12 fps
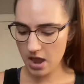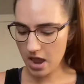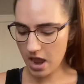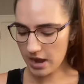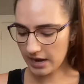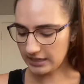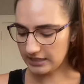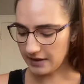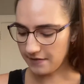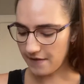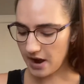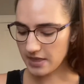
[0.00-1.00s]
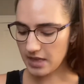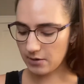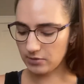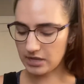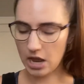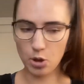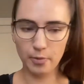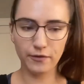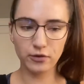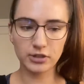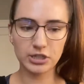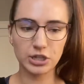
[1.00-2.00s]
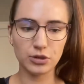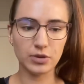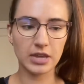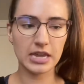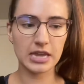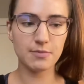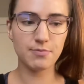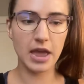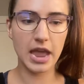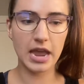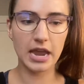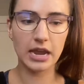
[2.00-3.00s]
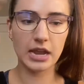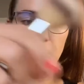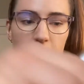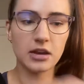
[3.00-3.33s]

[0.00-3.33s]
And I did find that it was helpful to keep a